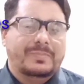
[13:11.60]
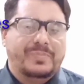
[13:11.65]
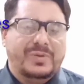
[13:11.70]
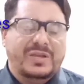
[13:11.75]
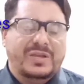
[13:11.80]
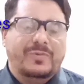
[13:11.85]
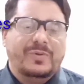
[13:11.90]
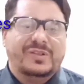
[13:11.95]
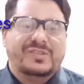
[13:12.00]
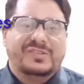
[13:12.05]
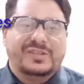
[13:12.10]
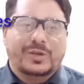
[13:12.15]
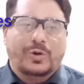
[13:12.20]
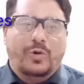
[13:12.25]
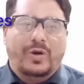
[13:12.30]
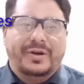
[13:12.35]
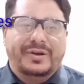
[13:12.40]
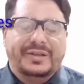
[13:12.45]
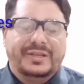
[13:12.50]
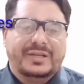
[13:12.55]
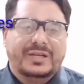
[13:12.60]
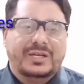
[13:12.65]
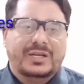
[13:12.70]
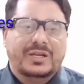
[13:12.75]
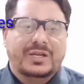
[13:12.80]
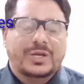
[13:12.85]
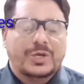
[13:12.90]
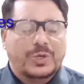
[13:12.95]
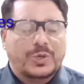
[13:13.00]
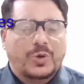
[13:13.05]
B with zero article,
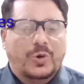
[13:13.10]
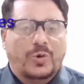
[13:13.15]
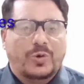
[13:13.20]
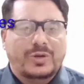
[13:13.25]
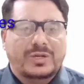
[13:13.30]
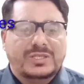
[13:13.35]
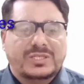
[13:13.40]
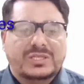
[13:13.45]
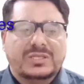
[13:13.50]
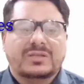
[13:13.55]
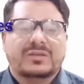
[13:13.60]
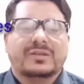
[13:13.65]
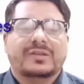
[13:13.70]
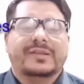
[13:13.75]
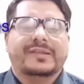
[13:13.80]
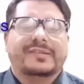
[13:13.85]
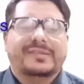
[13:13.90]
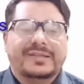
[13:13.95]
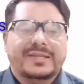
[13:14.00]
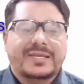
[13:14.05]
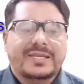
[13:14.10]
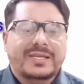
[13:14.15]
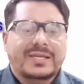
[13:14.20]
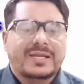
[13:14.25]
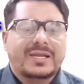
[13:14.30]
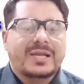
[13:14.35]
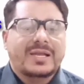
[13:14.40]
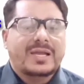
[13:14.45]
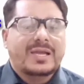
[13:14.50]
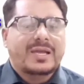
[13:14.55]
gold,
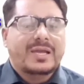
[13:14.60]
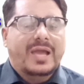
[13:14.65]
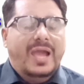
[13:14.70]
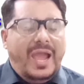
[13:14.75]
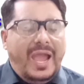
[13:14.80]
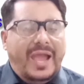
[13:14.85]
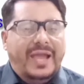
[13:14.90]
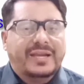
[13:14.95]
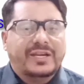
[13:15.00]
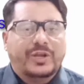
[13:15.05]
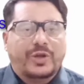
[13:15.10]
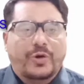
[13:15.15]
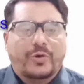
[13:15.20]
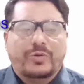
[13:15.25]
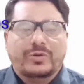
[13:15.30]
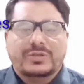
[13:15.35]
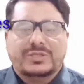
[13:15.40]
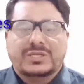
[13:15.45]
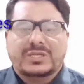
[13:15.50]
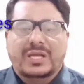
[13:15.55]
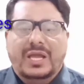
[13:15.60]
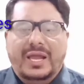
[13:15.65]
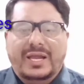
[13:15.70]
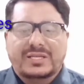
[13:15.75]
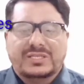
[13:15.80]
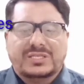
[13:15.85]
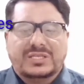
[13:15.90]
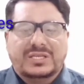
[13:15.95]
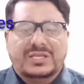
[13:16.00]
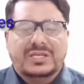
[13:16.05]
C, and gold,
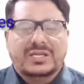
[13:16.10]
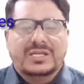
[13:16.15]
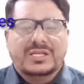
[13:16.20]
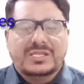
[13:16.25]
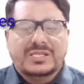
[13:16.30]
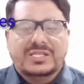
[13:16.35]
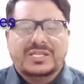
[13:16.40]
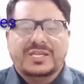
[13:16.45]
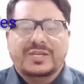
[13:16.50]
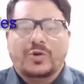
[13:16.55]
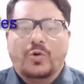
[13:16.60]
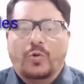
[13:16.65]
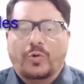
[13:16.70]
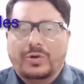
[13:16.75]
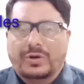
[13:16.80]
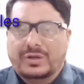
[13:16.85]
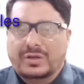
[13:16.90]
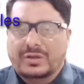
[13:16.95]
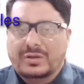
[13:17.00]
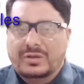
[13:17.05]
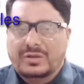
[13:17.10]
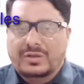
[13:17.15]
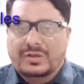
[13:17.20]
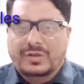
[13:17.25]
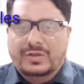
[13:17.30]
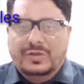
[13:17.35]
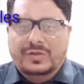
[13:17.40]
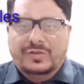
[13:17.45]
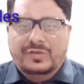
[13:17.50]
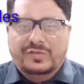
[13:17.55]
and D, the gold.
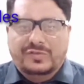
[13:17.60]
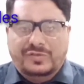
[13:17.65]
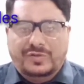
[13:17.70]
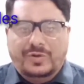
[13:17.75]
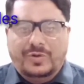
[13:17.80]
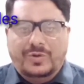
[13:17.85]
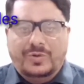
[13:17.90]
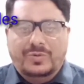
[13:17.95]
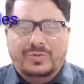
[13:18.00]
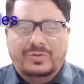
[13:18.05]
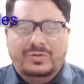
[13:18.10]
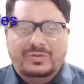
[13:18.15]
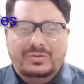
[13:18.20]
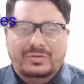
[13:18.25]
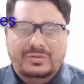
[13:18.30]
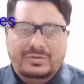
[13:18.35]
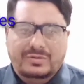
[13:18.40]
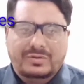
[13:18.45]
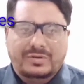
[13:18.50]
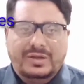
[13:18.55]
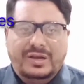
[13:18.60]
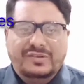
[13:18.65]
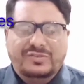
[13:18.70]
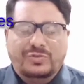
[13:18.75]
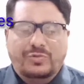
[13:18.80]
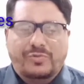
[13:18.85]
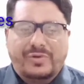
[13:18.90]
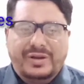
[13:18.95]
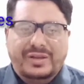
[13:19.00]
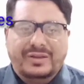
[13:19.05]
So
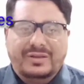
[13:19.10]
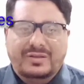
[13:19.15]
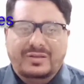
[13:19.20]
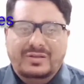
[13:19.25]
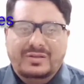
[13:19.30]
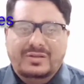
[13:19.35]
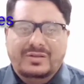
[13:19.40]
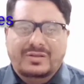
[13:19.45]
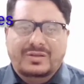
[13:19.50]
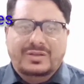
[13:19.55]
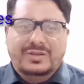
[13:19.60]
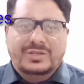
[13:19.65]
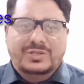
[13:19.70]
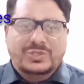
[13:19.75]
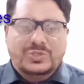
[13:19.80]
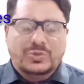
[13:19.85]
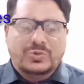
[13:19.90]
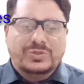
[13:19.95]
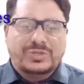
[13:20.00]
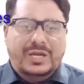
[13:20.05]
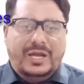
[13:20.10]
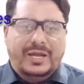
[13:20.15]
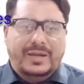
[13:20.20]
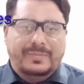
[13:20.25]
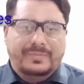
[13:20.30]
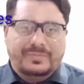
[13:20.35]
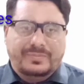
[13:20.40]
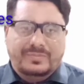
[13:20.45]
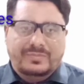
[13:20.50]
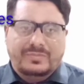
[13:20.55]
considering two
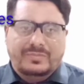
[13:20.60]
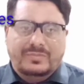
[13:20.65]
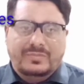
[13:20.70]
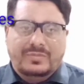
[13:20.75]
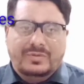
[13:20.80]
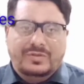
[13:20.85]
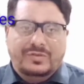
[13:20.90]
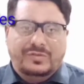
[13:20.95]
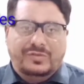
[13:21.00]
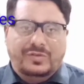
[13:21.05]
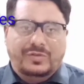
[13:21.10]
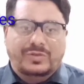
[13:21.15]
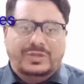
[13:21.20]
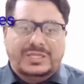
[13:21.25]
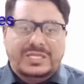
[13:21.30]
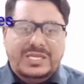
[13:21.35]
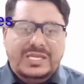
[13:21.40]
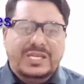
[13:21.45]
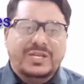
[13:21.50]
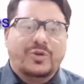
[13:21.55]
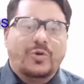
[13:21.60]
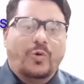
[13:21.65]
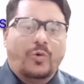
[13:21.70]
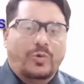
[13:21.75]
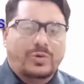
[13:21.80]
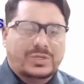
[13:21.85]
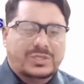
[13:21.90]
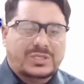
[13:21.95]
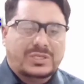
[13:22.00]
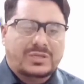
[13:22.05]
times, so the
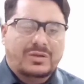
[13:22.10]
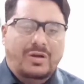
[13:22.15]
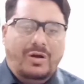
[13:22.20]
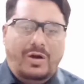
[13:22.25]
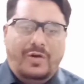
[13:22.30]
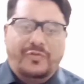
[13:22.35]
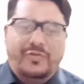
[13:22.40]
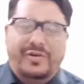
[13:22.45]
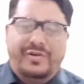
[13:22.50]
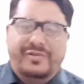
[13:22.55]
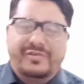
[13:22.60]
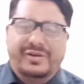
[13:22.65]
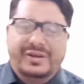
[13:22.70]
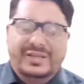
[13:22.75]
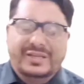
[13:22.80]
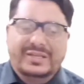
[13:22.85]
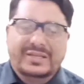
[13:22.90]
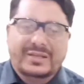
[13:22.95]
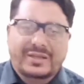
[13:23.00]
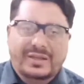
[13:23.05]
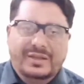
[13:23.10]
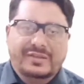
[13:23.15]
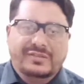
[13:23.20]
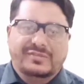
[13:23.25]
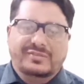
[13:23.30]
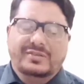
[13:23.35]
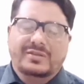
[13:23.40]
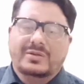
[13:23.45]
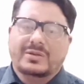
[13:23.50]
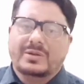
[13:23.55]
gold of her ring
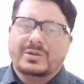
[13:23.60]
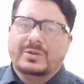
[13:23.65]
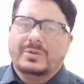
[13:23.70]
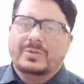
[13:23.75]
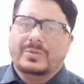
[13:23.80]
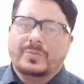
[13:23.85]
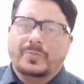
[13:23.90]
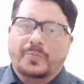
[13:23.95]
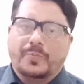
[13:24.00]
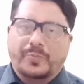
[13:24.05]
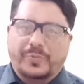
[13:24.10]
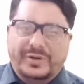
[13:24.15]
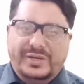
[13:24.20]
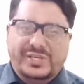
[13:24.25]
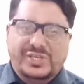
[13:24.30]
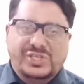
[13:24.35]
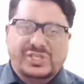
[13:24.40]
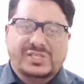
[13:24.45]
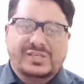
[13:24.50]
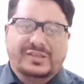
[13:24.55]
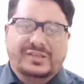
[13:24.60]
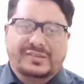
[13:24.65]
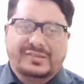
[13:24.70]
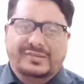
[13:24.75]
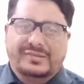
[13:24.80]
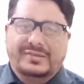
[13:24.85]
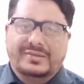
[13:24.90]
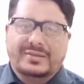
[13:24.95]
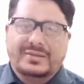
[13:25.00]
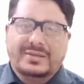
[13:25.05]
is
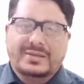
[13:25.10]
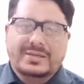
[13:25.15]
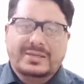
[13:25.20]
precious